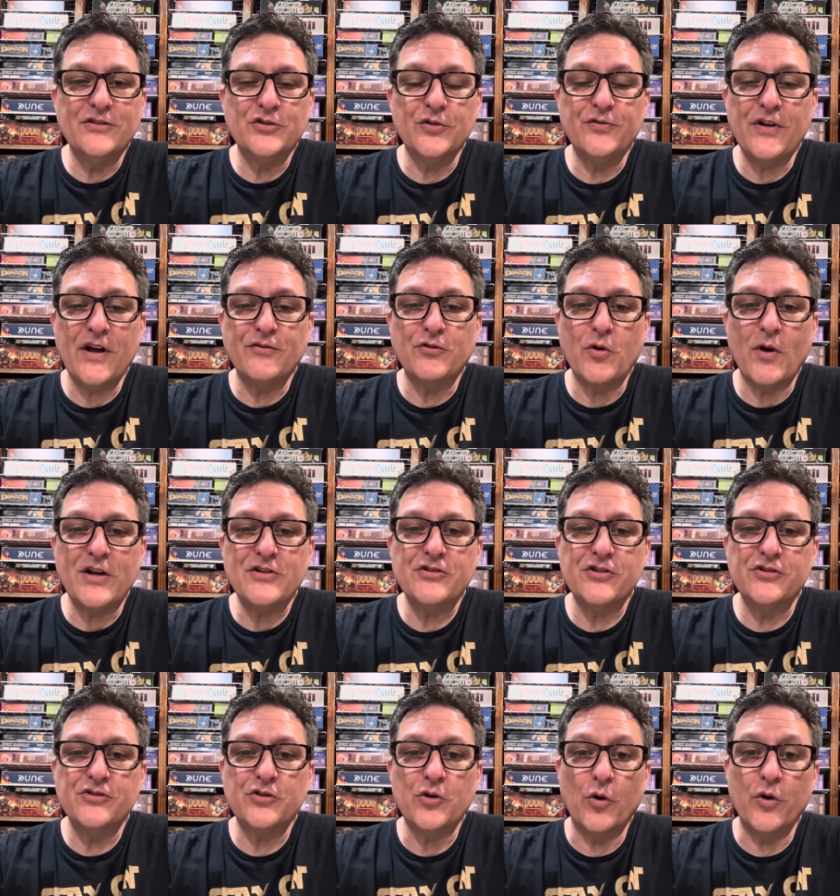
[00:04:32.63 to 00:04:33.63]
So if you have
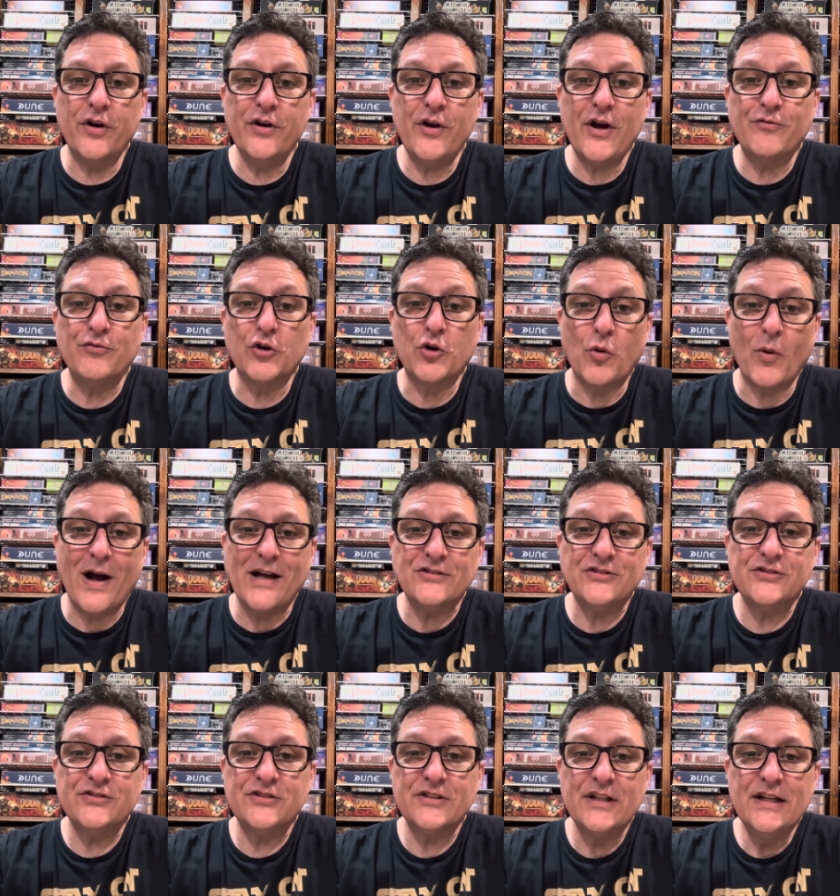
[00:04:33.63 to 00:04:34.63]
questions or you have
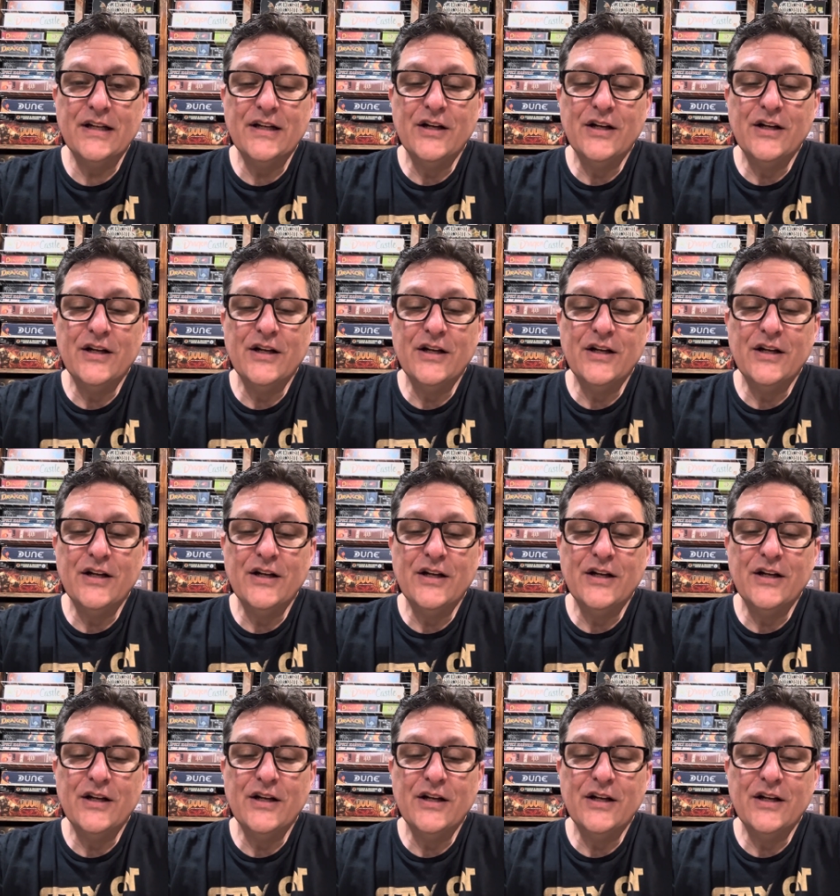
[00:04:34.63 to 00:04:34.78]
requests